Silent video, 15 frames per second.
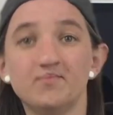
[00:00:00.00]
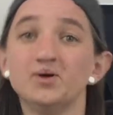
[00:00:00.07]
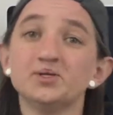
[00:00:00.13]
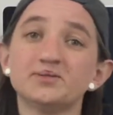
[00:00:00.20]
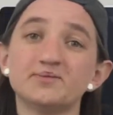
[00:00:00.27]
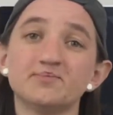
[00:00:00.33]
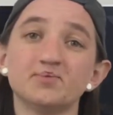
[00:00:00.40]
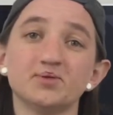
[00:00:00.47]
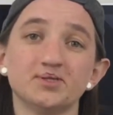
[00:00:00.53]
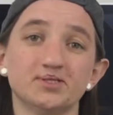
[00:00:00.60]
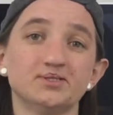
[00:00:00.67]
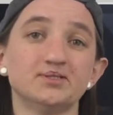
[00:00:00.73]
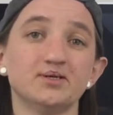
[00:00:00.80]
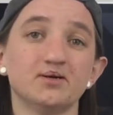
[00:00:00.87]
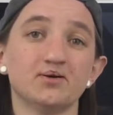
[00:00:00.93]
Most people
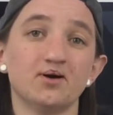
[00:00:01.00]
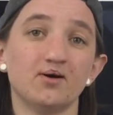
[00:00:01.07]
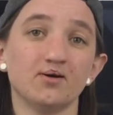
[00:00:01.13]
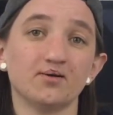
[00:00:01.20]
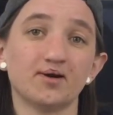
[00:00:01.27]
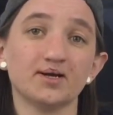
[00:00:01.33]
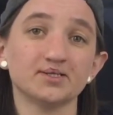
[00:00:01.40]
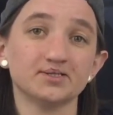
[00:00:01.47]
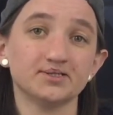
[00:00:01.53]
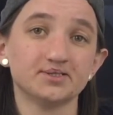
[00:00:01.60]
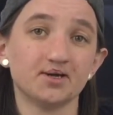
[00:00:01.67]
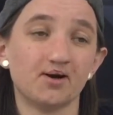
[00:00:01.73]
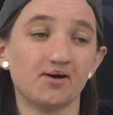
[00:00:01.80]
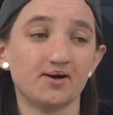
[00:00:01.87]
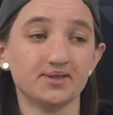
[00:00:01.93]
listing a car on
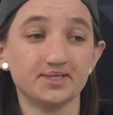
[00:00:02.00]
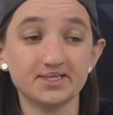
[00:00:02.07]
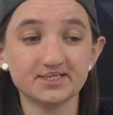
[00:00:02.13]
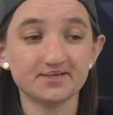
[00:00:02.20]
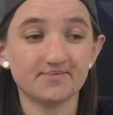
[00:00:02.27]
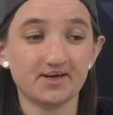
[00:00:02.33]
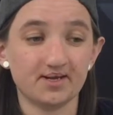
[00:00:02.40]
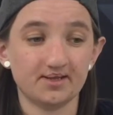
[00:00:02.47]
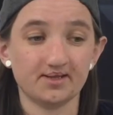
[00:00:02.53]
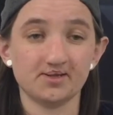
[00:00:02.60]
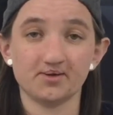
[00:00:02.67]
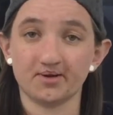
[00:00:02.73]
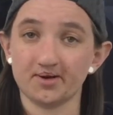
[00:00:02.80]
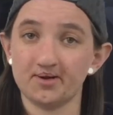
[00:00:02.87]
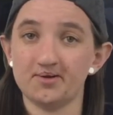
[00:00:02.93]
Craigslist are anticipating that
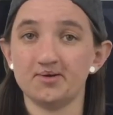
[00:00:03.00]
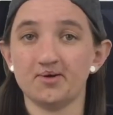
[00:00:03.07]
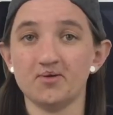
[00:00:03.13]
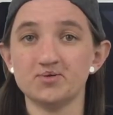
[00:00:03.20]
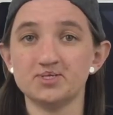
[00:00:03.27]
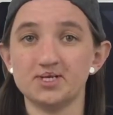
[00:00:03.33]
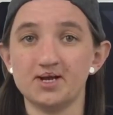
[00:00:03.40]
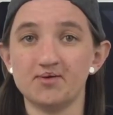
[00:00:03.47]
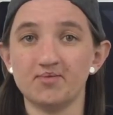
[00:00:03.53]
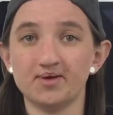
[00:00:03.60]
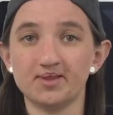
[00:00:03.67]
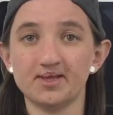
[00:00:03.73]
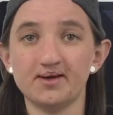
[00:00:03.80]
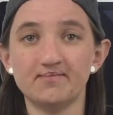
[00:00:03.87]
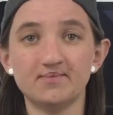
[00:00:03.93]
you're going to negotiate
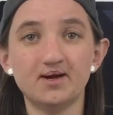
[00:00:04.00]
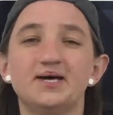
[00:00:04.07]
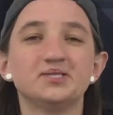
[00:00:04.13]
with them.